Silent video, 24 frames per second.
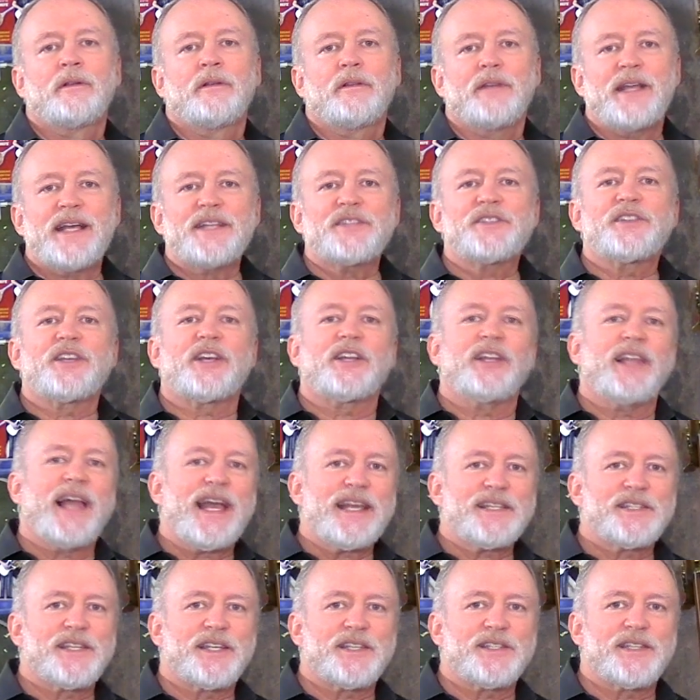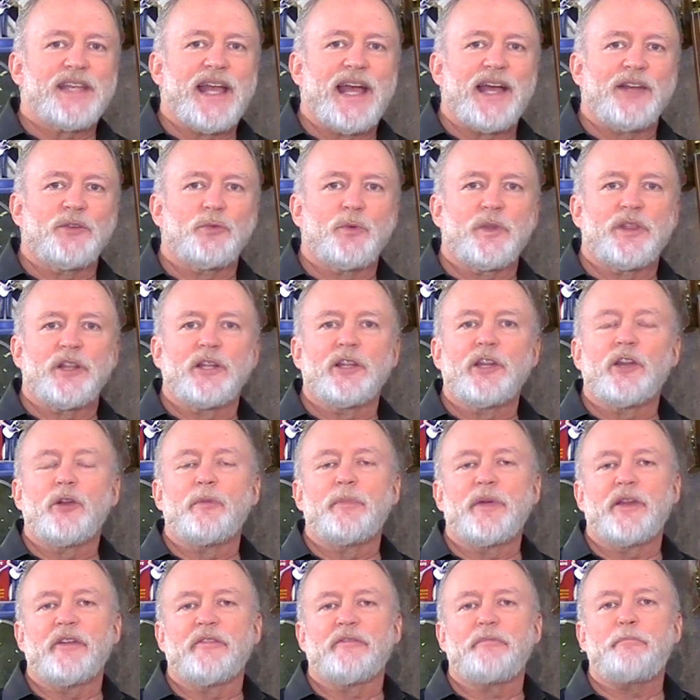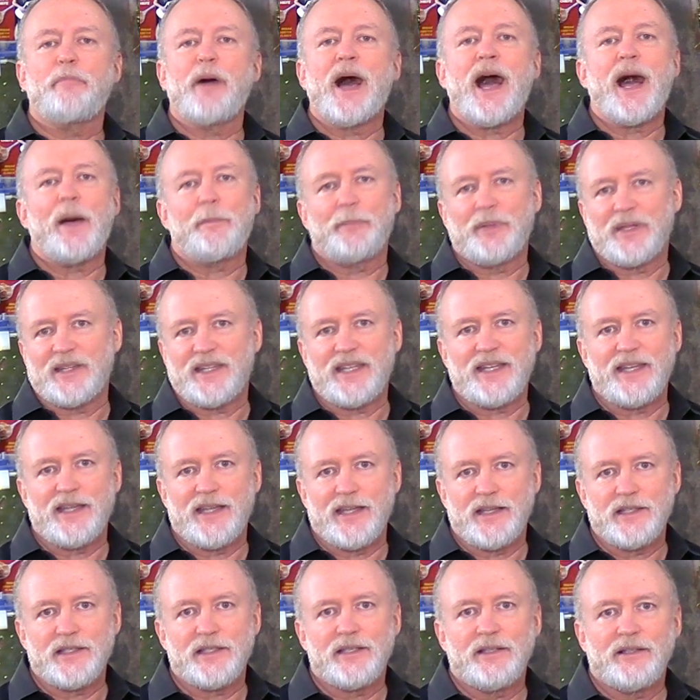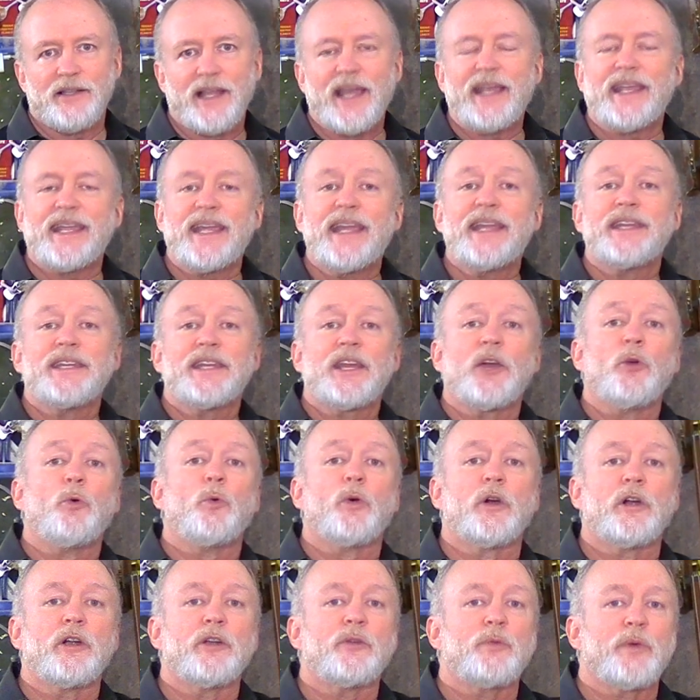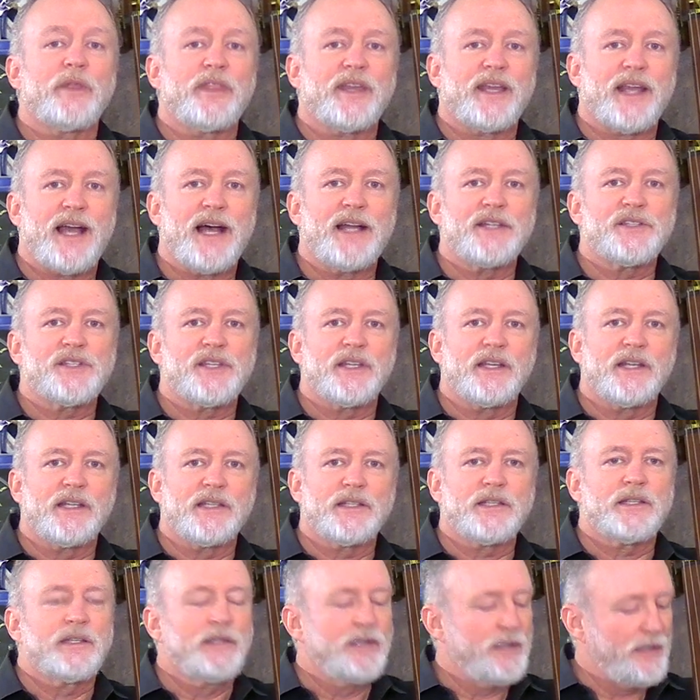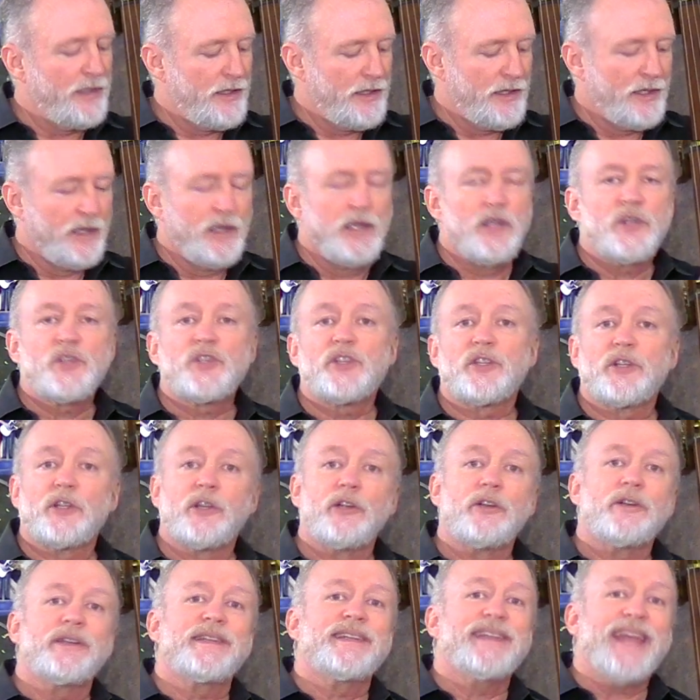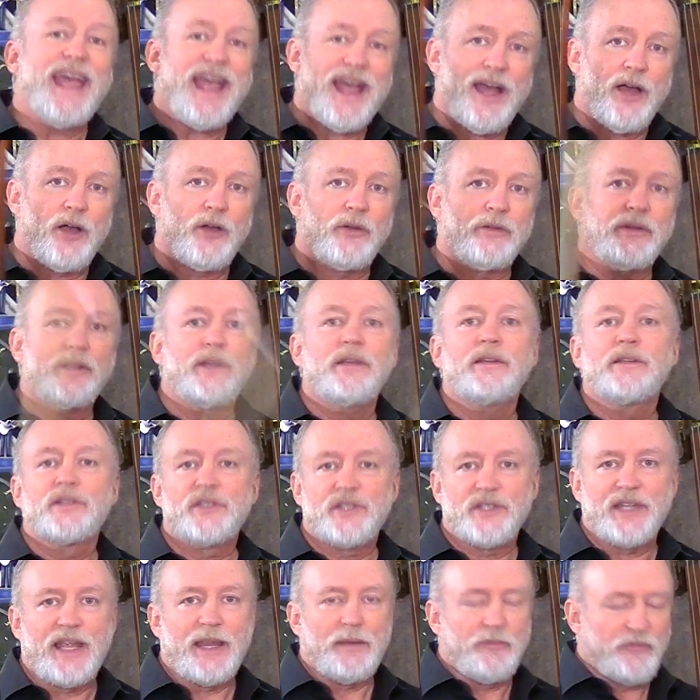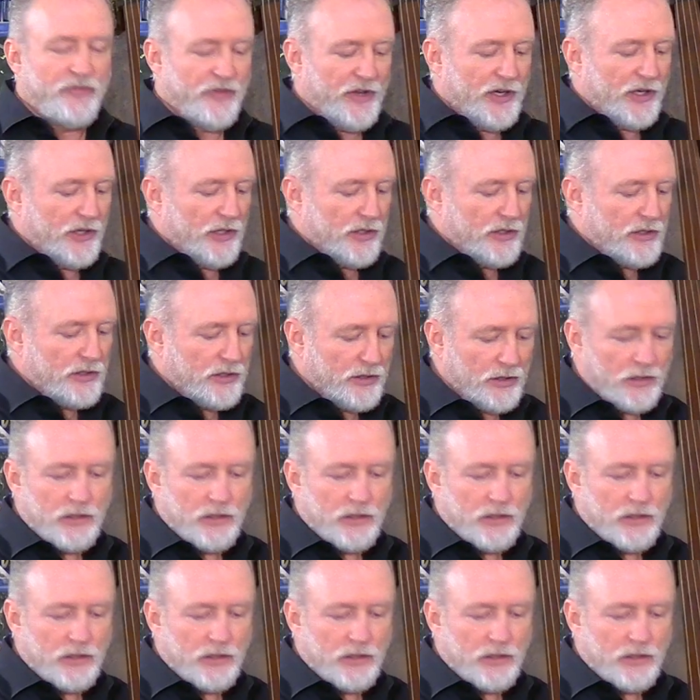That's the classic sound with a little bit of pop at the end, like ending a word with a consonant. Slur down, same finger.